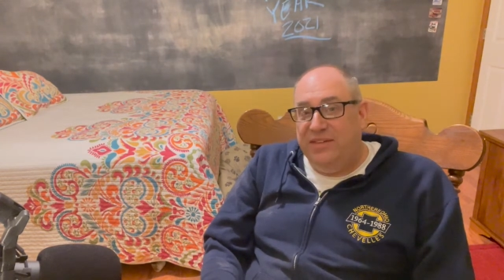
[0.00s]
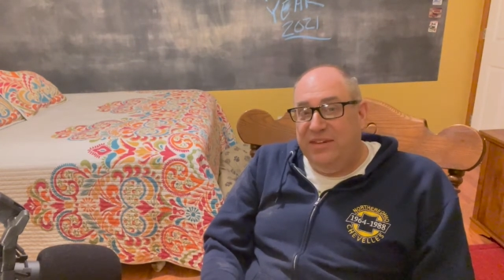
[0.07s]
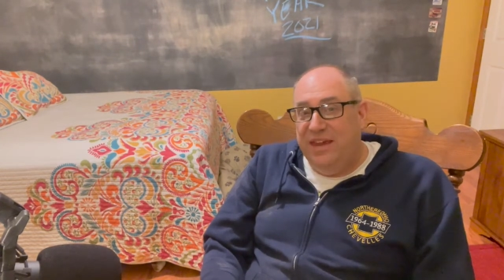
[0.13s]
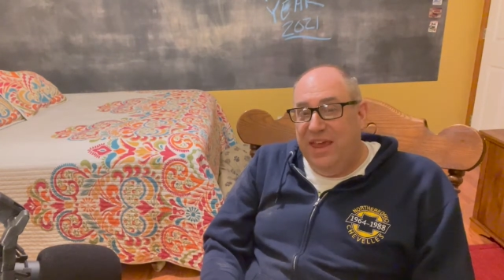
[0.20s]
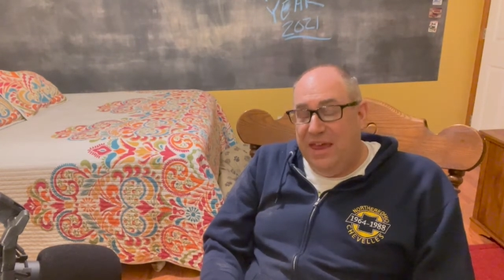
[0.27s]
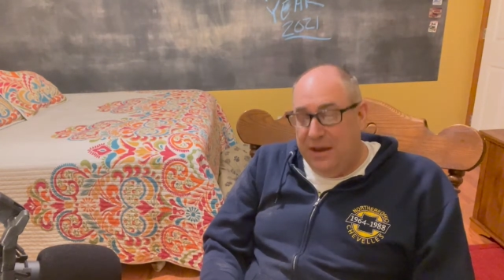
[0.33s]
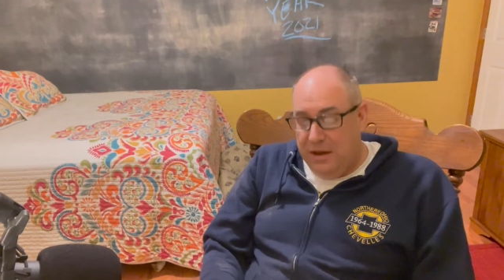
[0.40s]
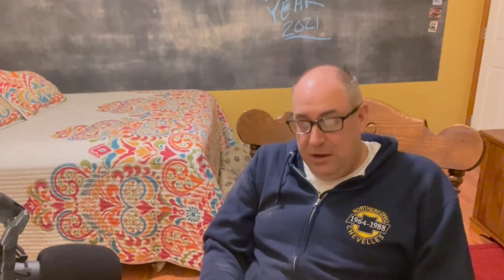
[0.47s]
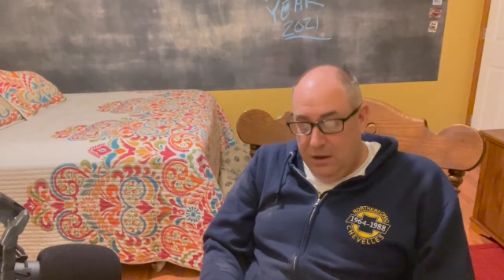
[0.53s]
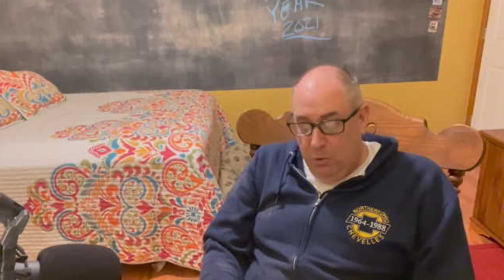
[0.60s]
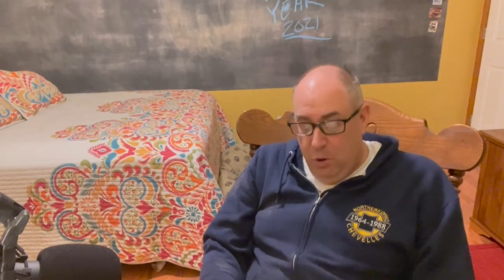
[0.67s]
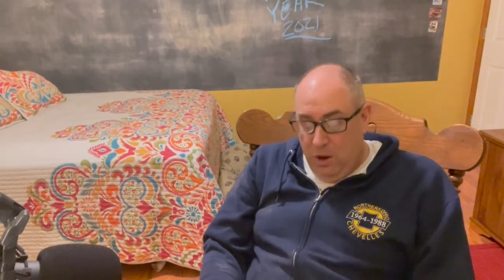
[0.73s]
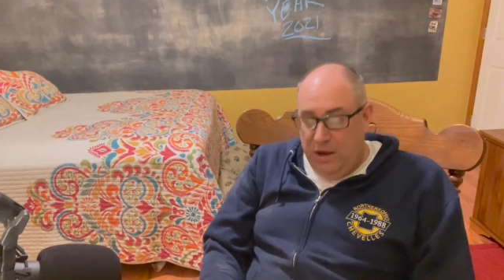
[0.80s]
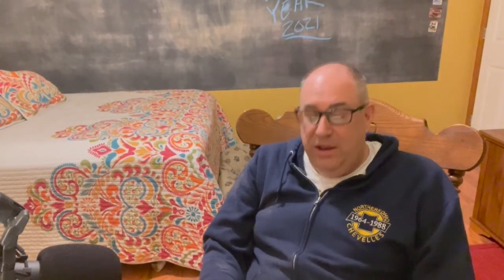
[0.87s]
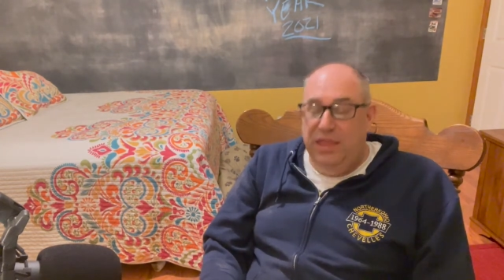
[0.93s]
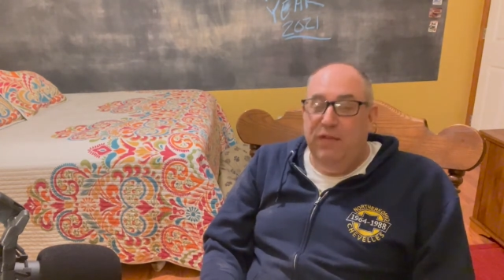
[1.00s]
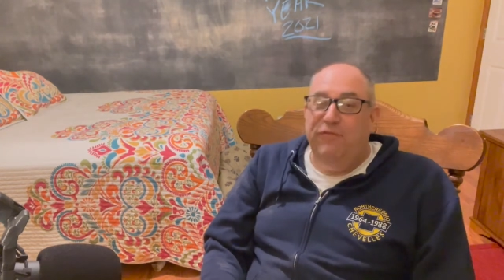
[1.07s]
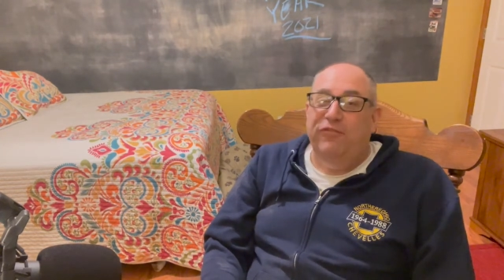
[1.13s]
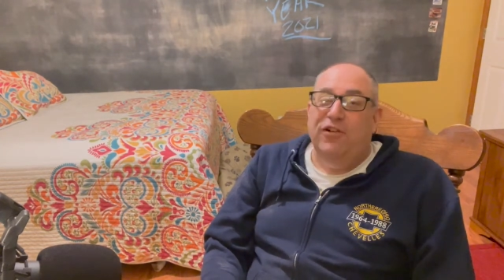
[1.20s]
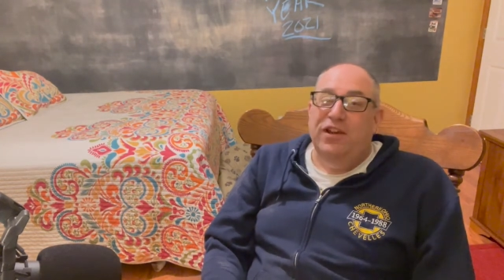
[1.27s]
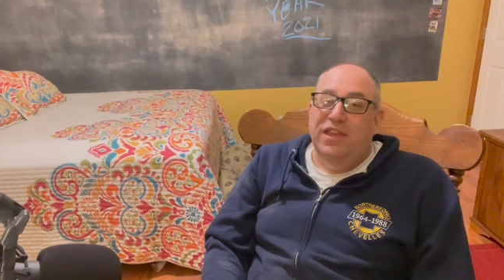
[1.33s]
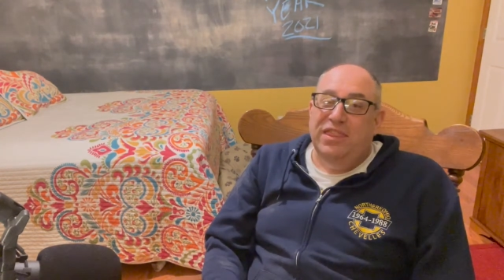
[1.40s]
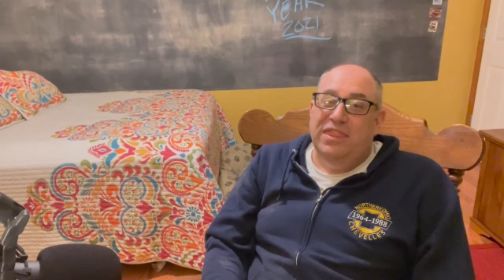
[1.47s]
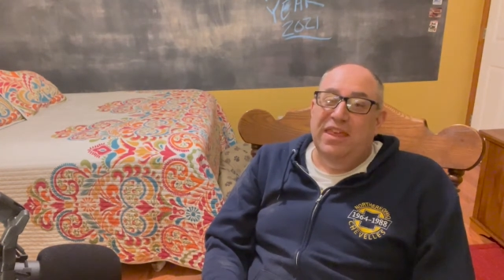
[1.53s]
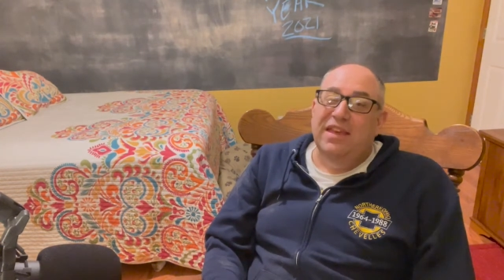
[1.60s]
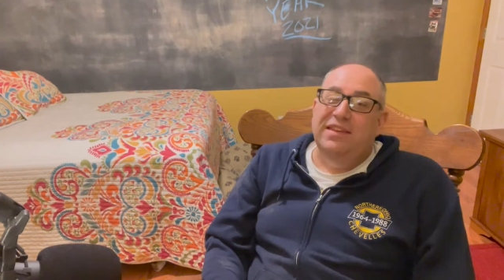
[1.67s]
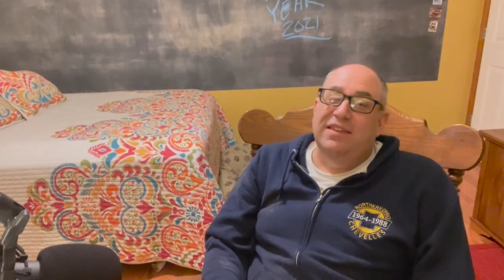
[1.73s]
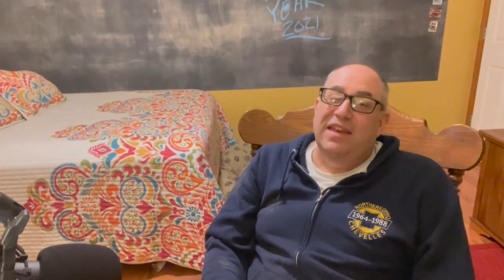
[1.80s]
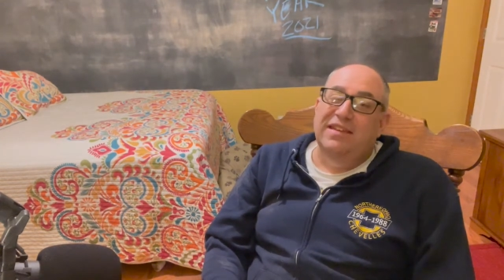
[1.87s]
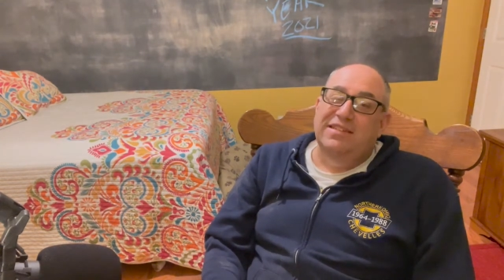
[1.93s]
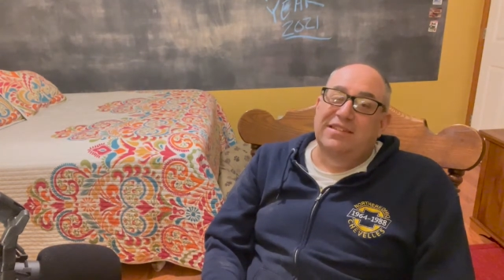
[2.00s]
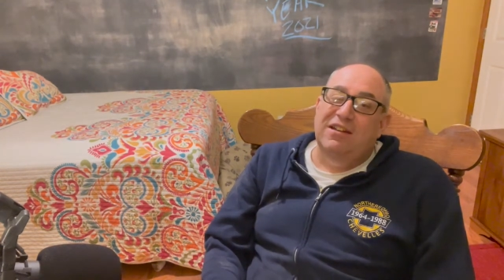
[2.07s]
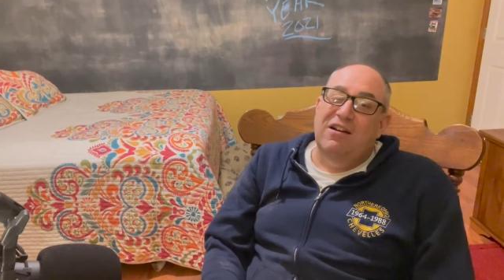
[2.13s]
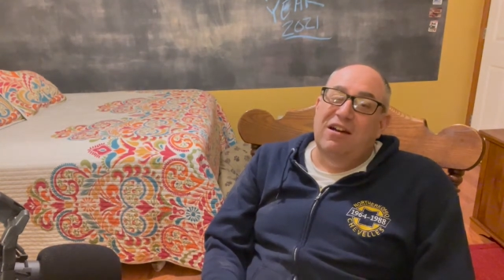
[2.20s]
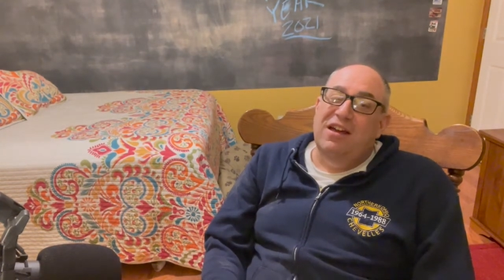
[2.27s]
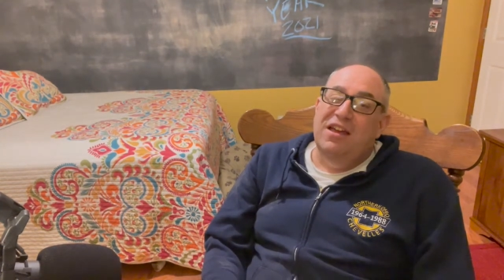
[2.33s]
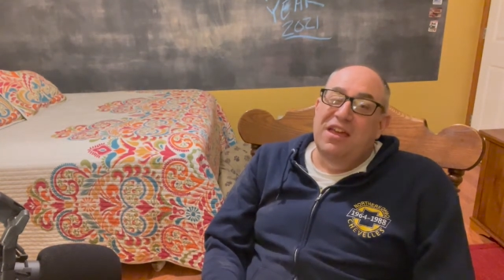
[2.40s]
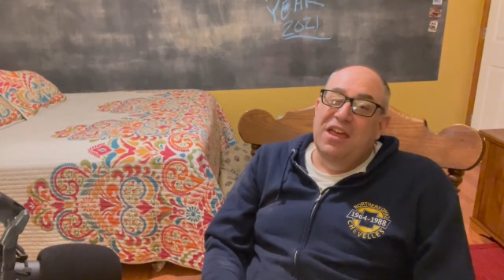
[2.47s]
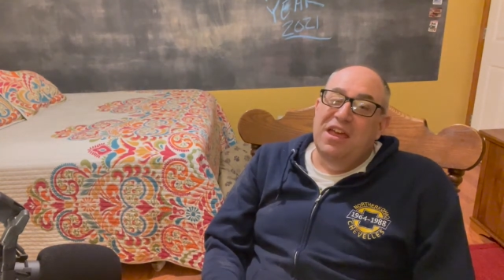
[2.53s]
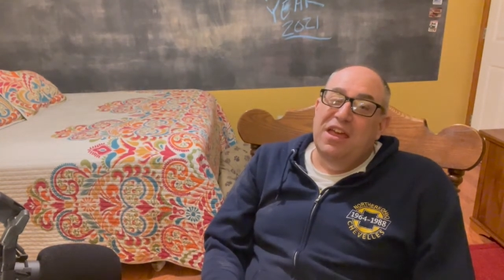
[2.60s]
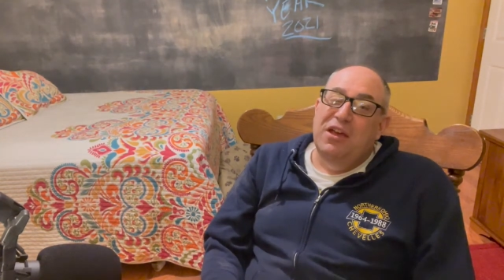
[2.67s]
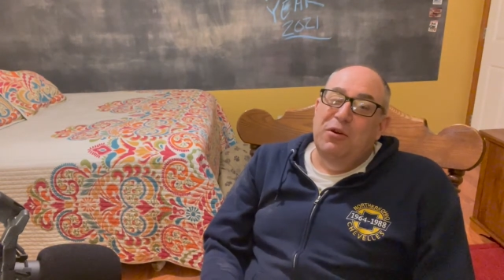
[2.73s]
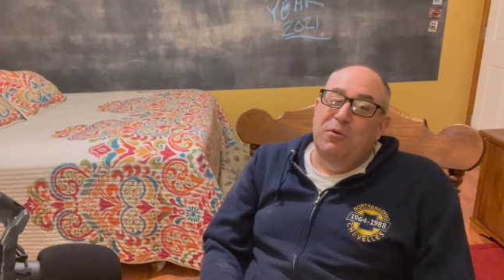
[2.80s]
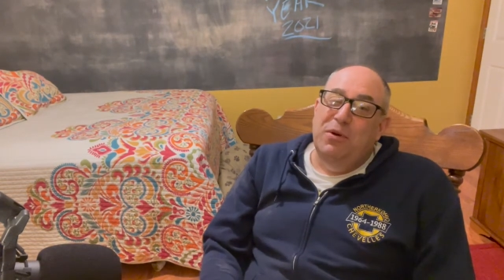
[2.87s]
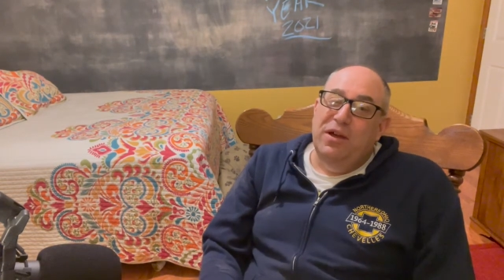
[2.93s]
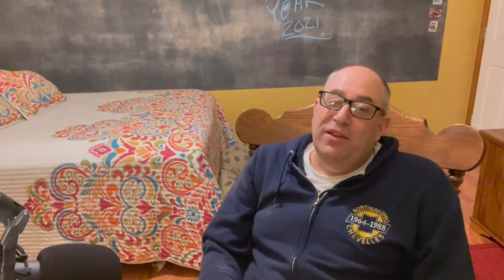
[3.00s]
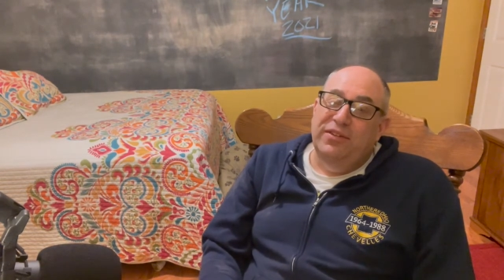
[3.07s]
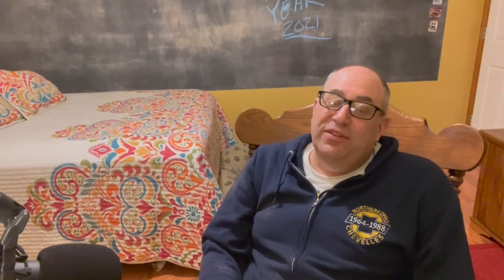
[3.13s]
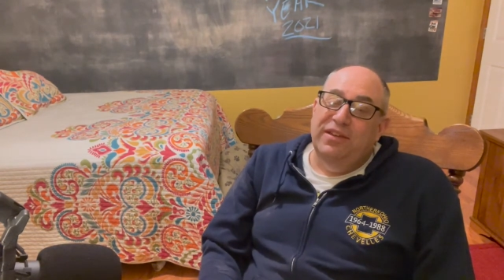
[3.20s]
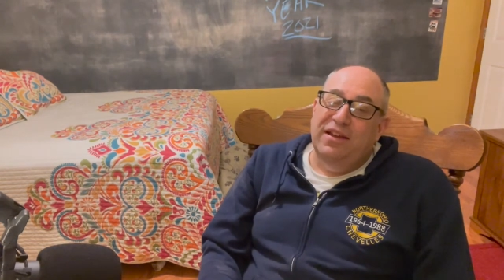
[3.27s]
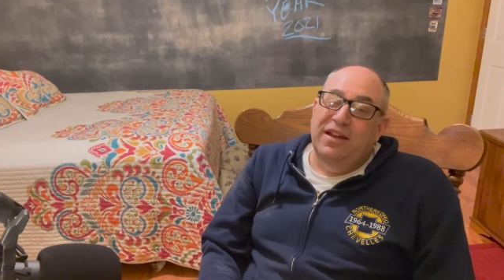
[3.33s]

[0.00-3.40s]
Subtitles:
And one of the funny things I saw was